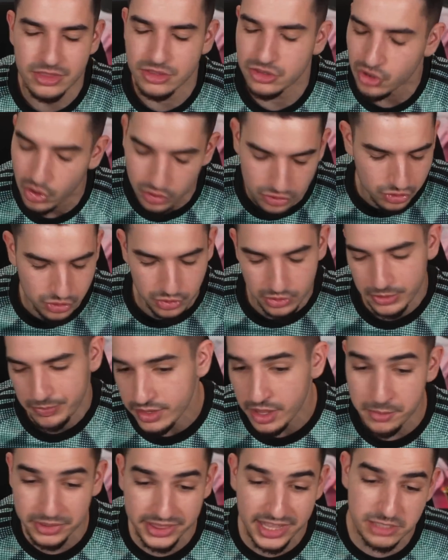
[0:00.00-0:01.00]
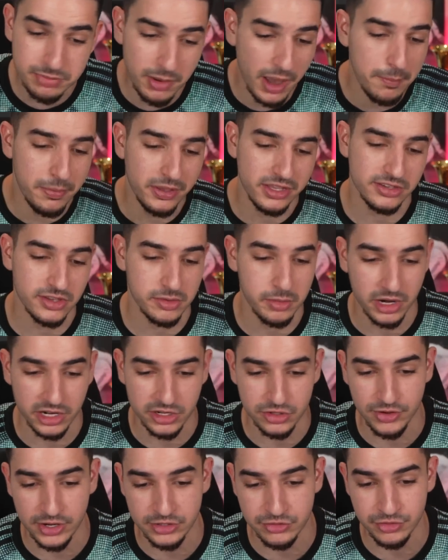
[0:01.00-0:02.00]
Don't do it. But that's my opinions on
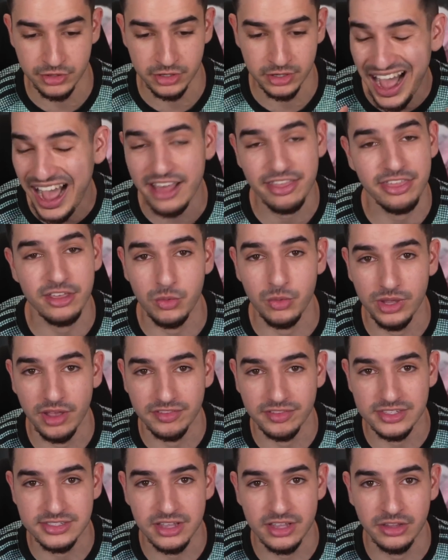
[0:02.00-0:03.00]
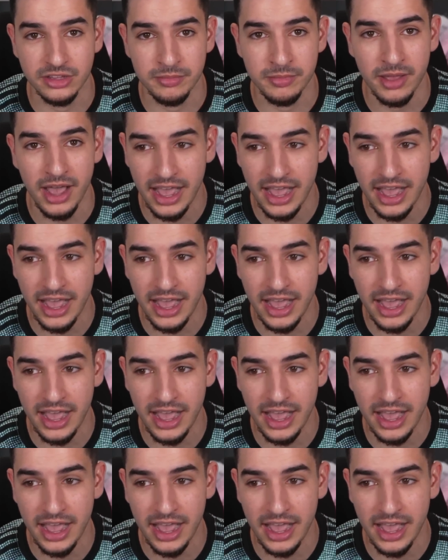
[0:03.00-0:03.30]
Marcus Rashford. I think we have to sell him.